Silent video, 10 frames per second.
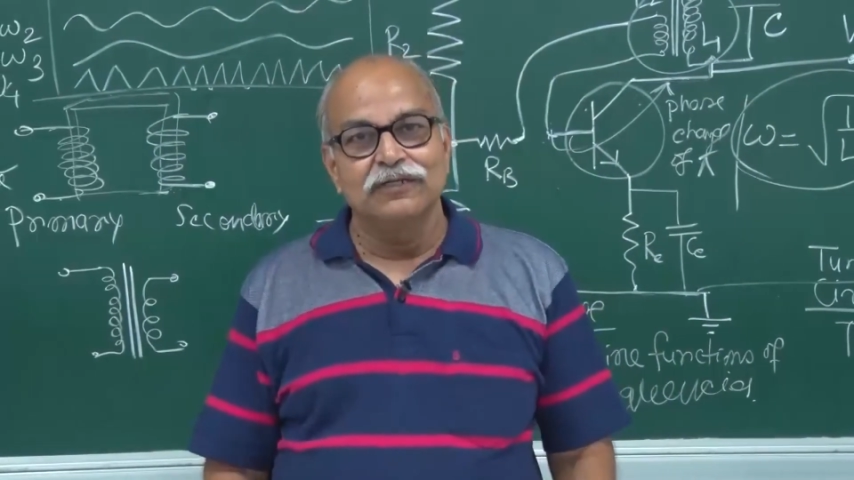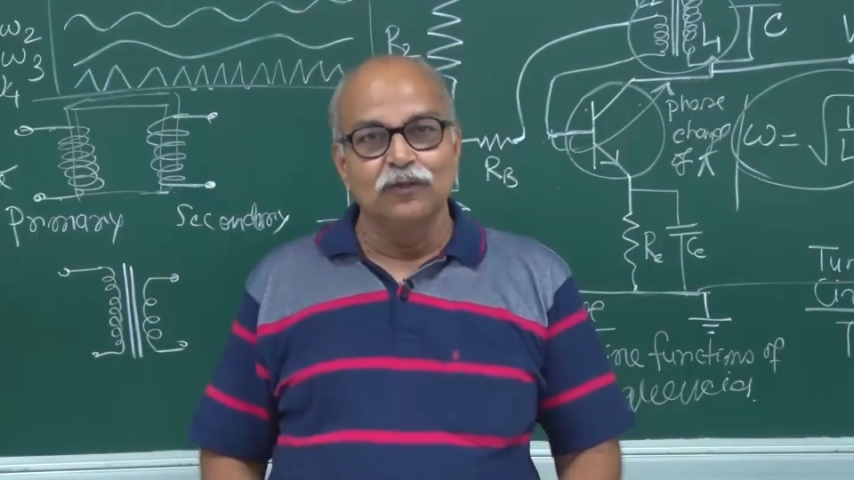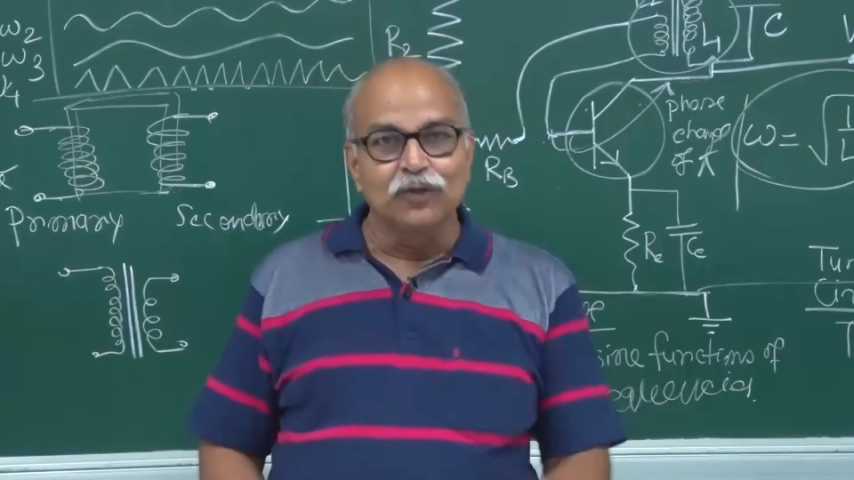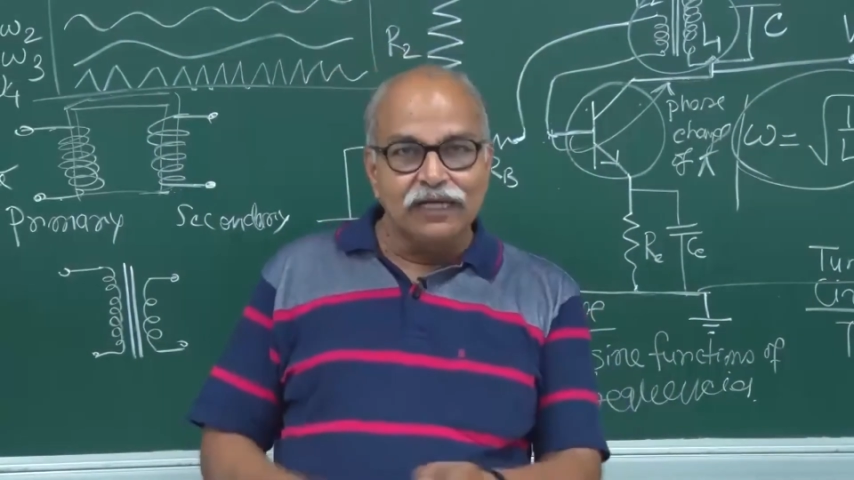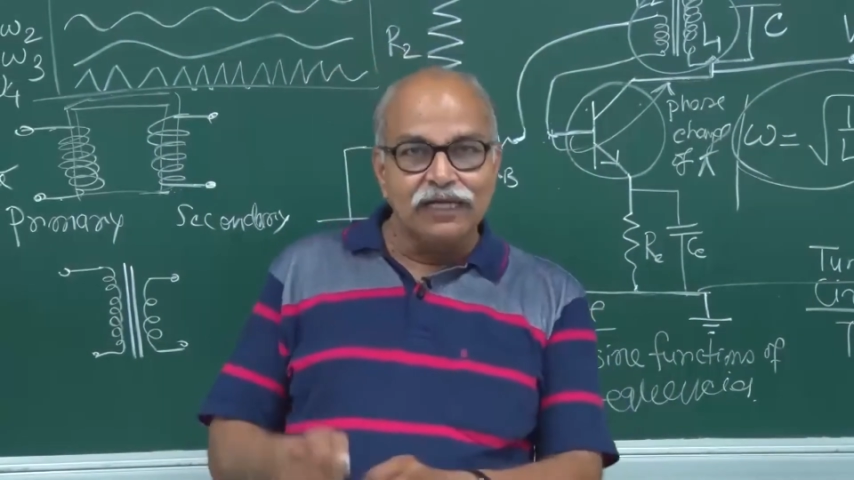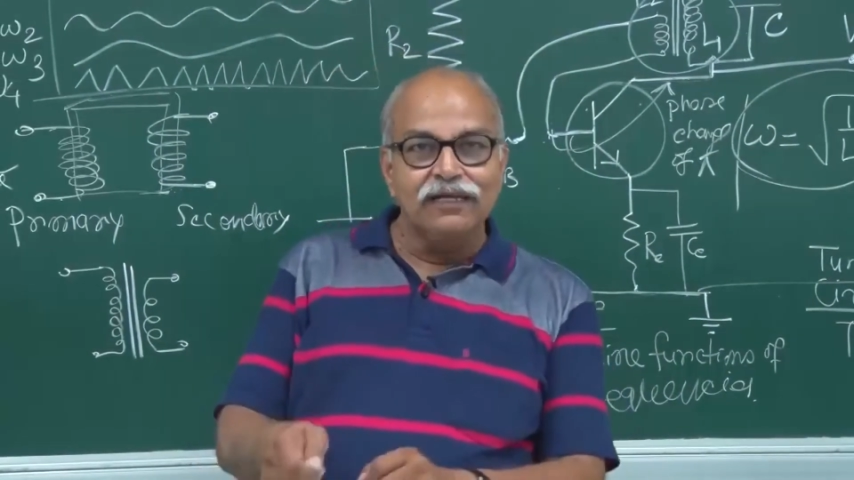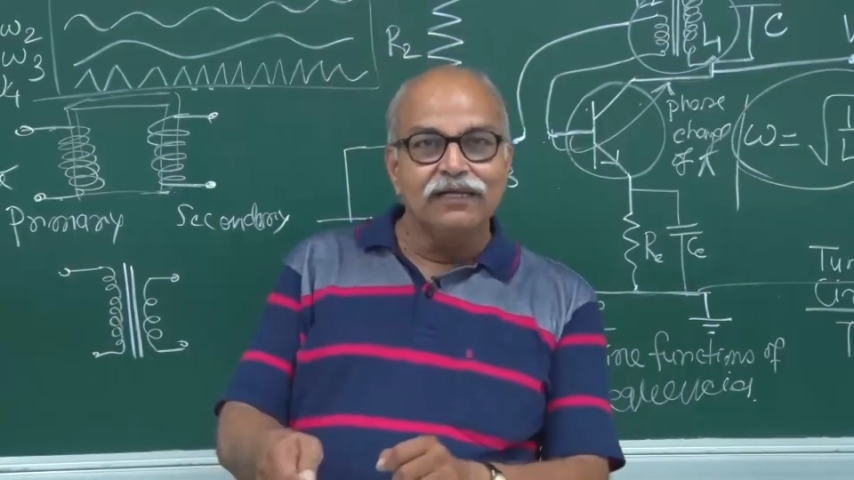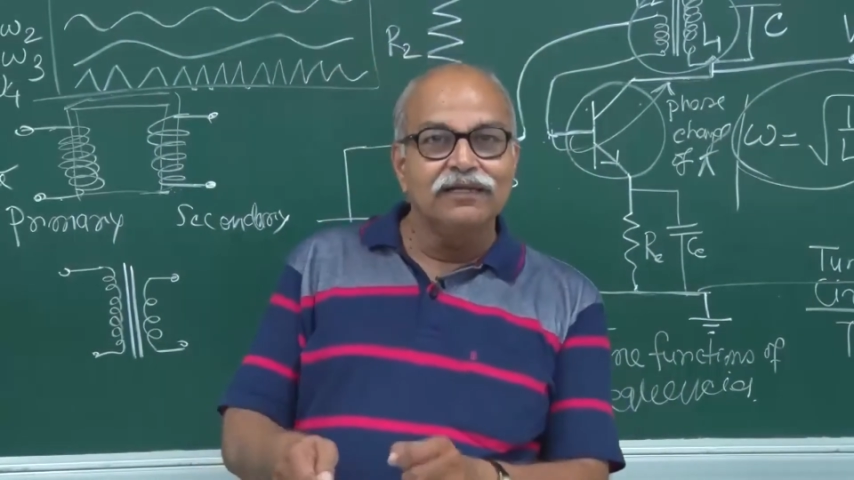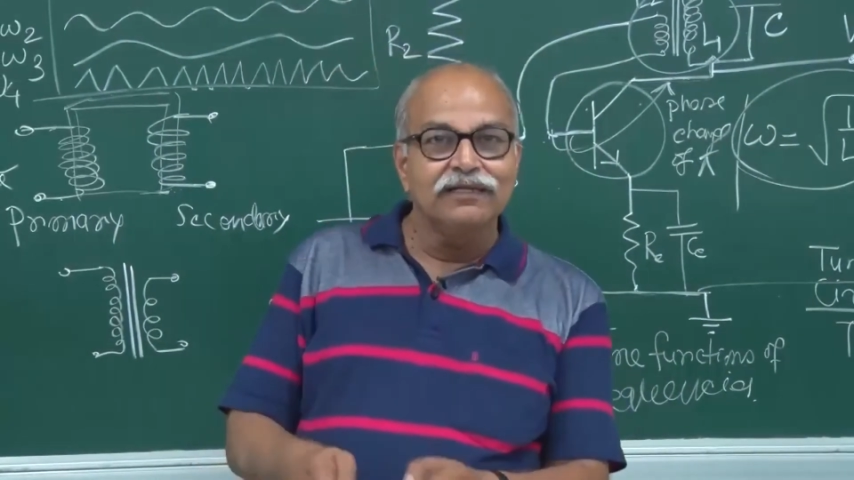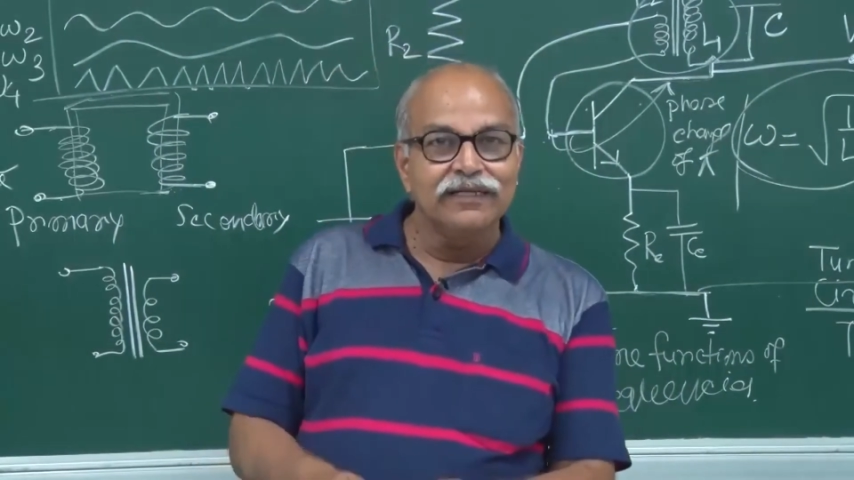
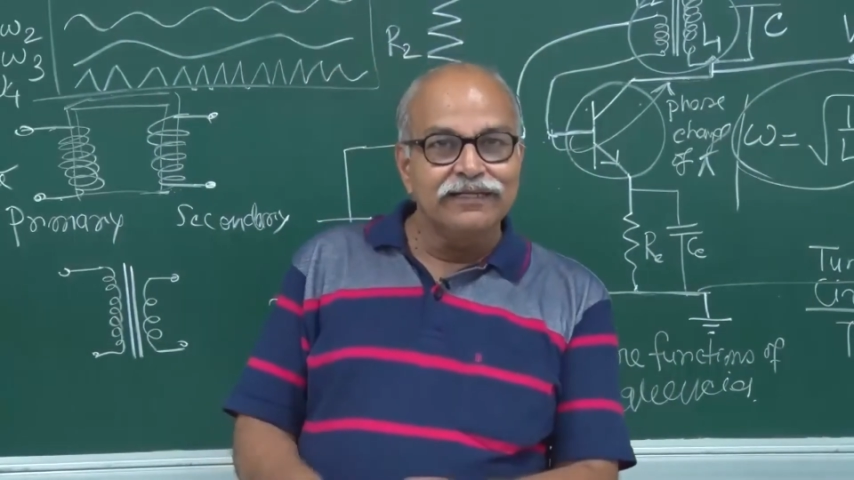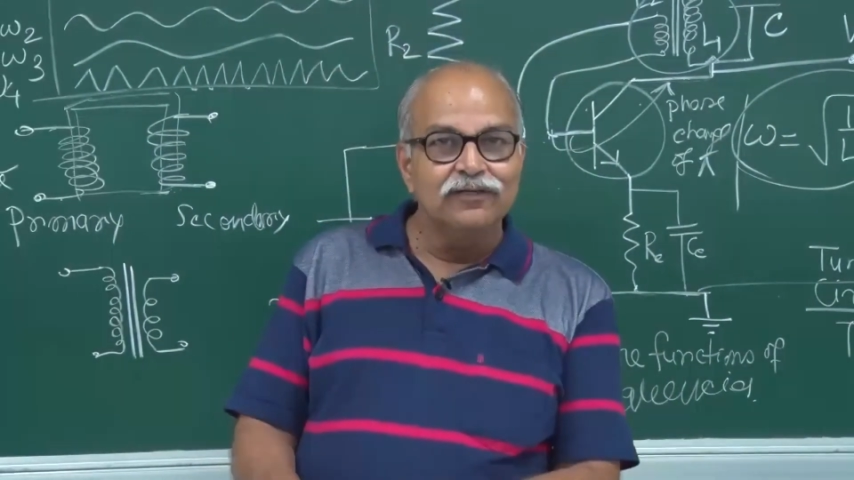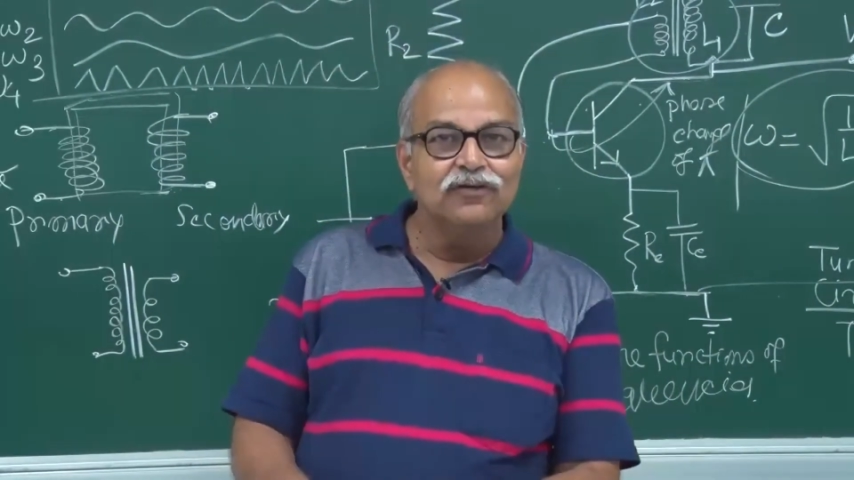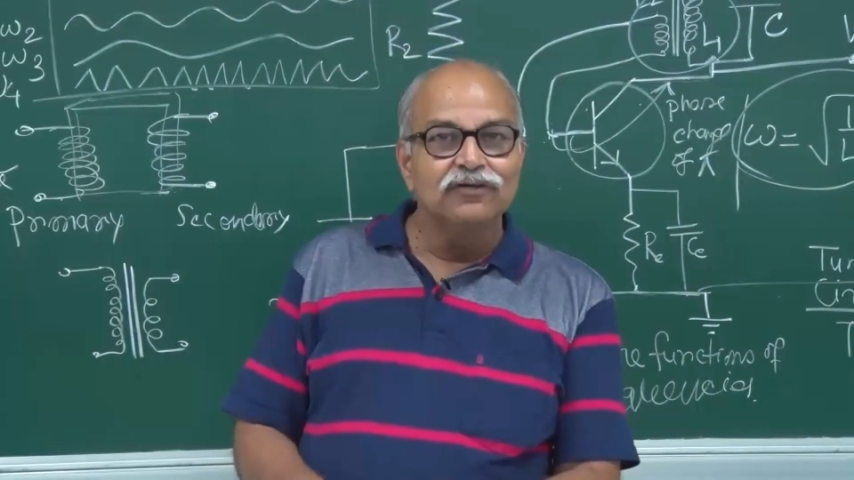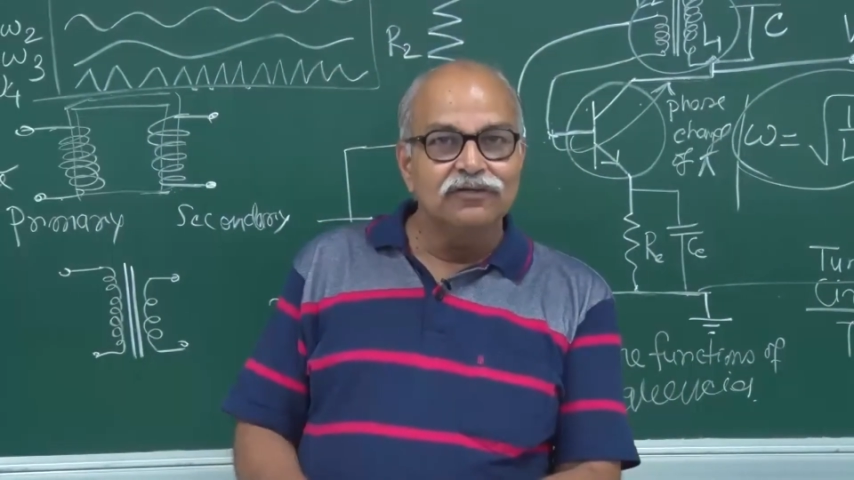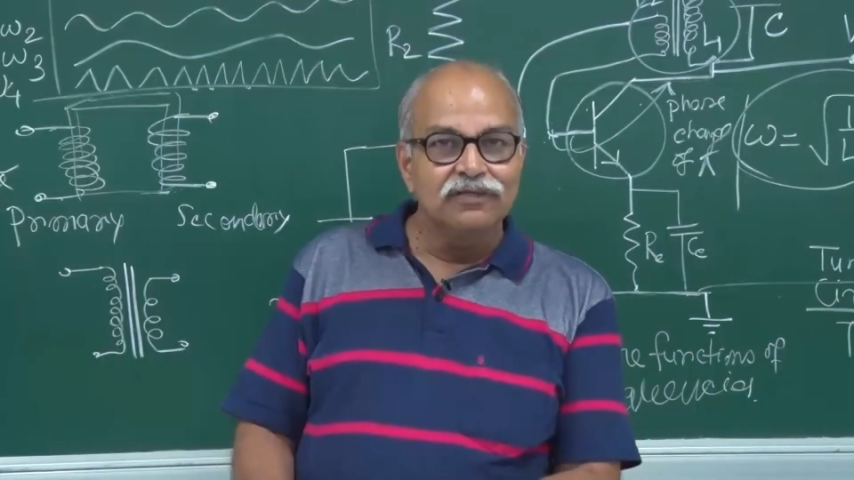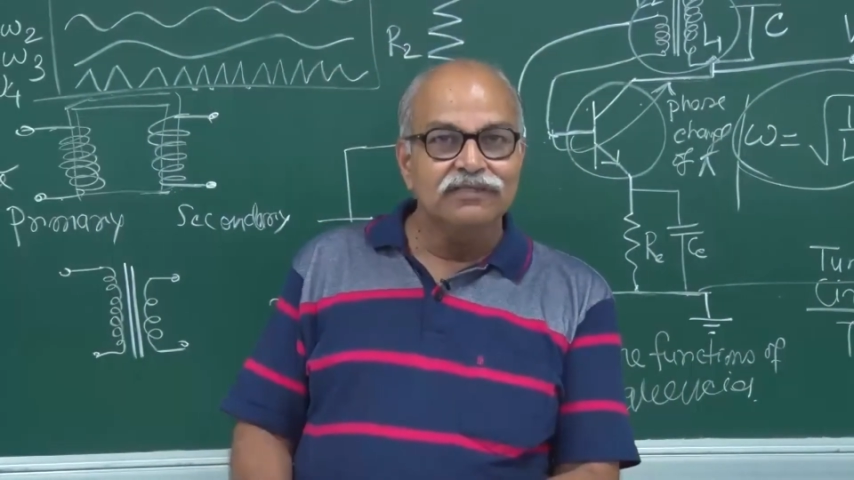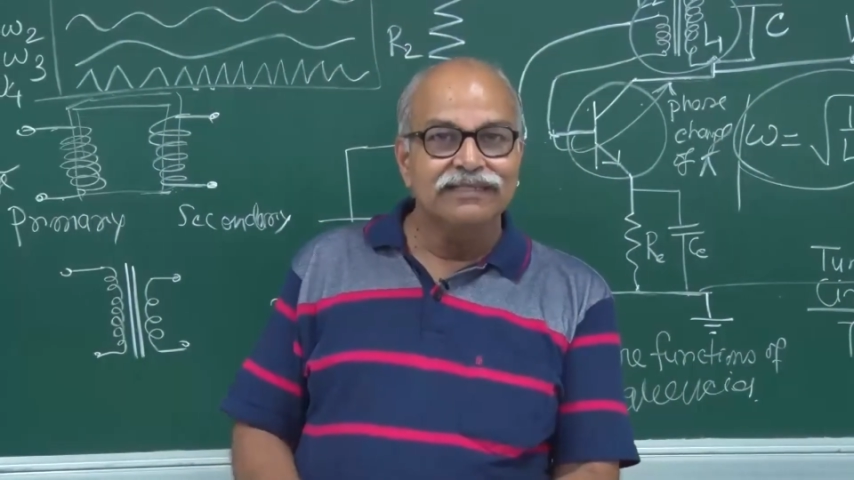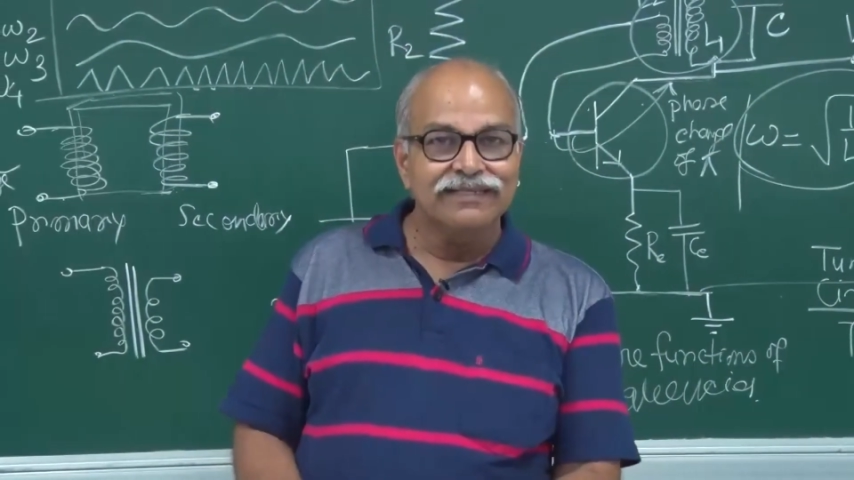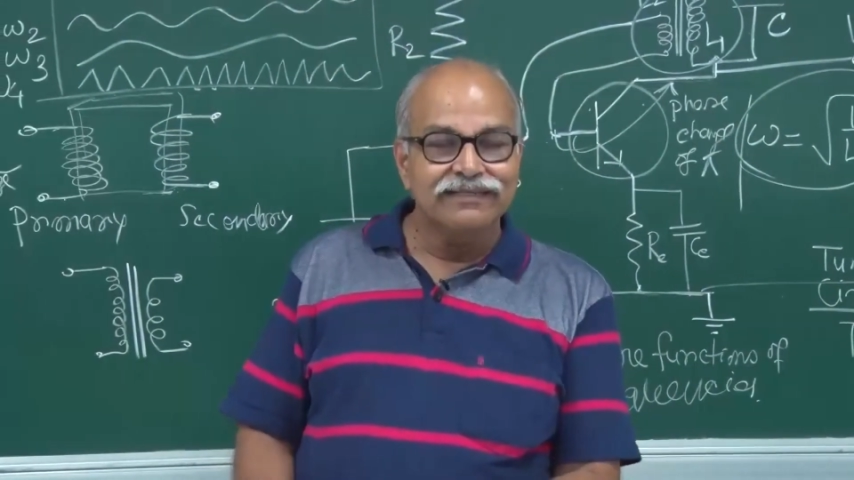local radio
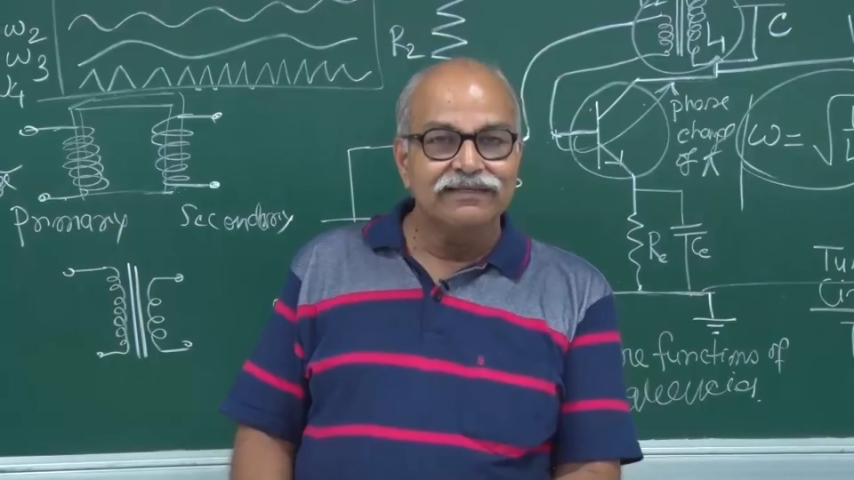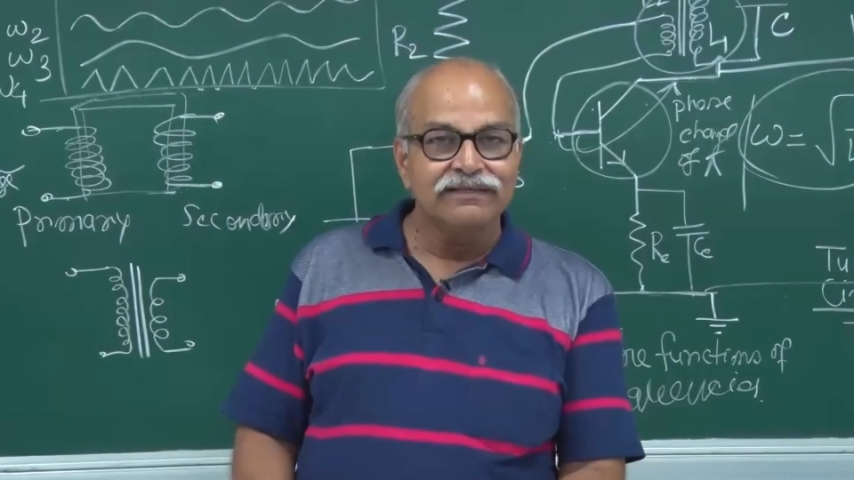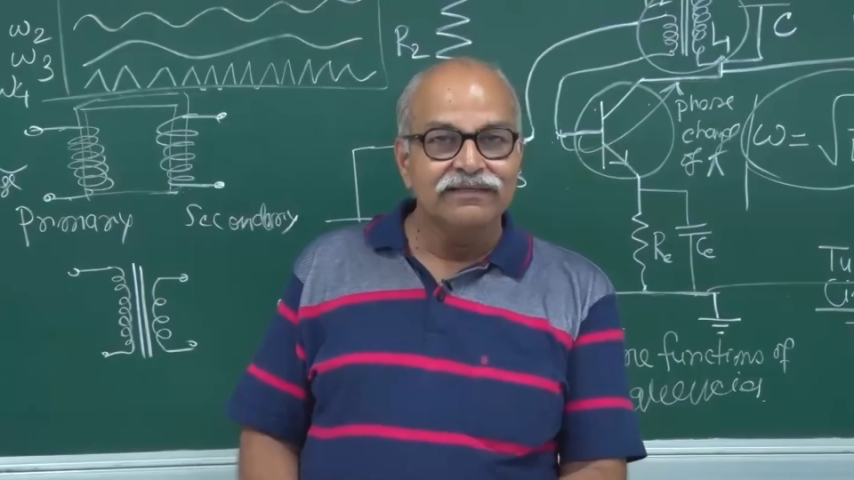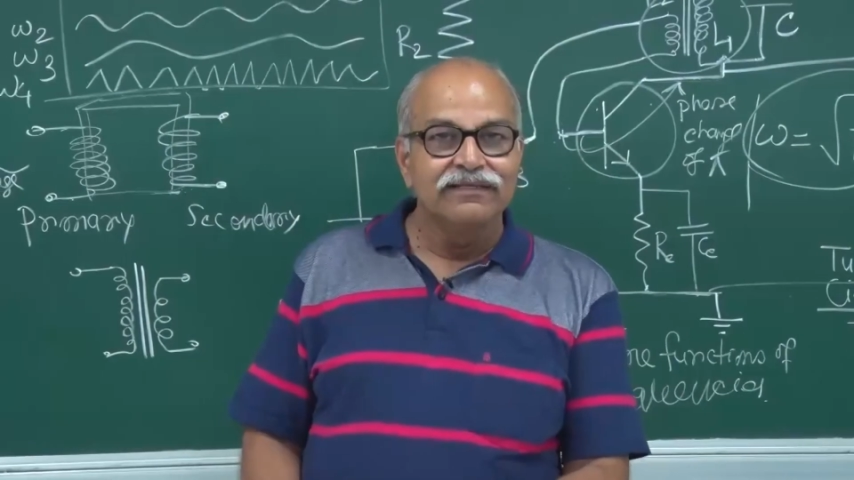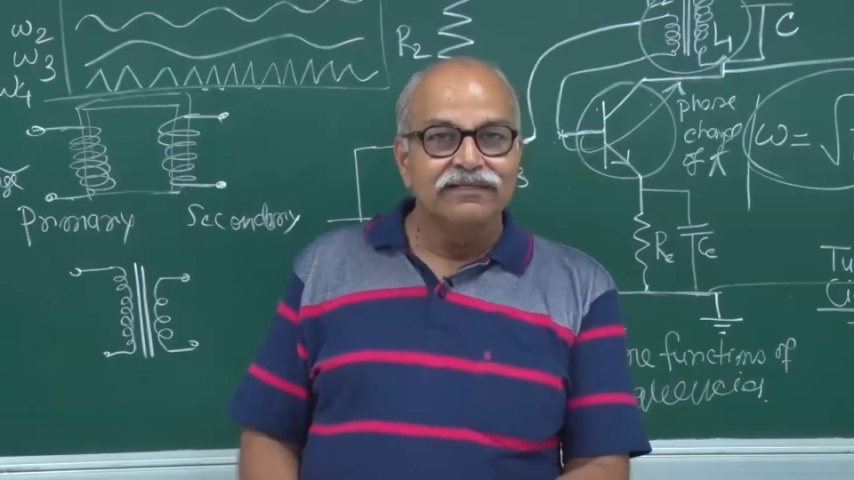oscillator.